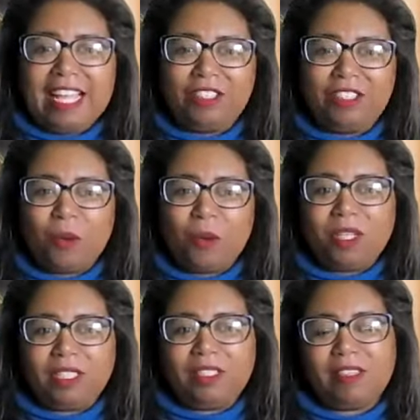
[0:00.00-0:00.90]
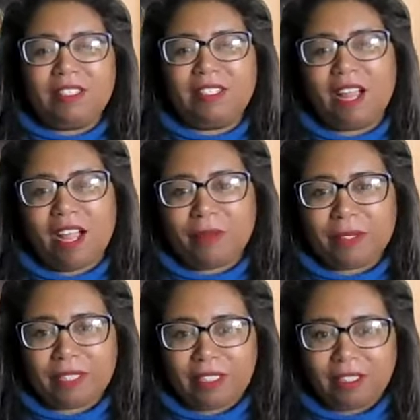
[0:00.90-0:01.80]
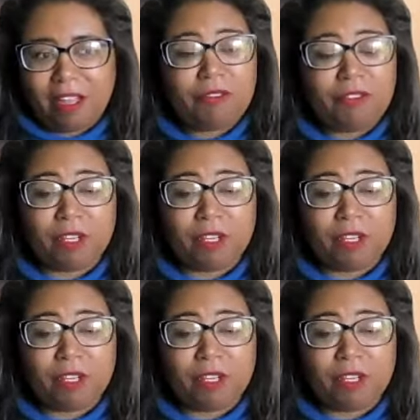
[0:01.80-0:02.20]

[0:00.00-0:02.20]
And so one of the things that I really love